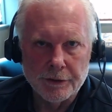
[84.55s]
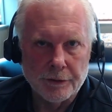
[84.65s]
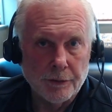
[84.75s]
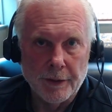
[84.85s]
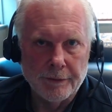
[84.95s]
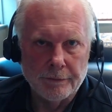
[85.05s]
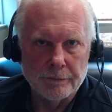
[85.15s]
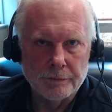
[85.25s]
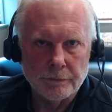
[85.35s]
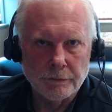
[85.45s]

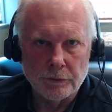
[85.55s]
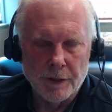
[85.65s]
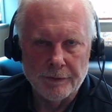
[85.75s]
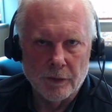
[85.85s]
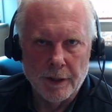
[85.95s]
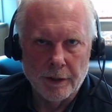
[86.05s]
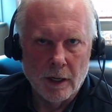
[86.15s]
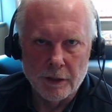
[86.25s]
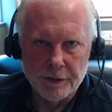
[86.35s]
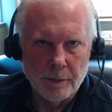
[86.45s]

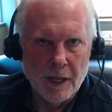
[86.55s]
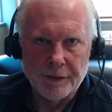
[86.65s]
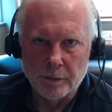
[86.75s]
$2,400 a month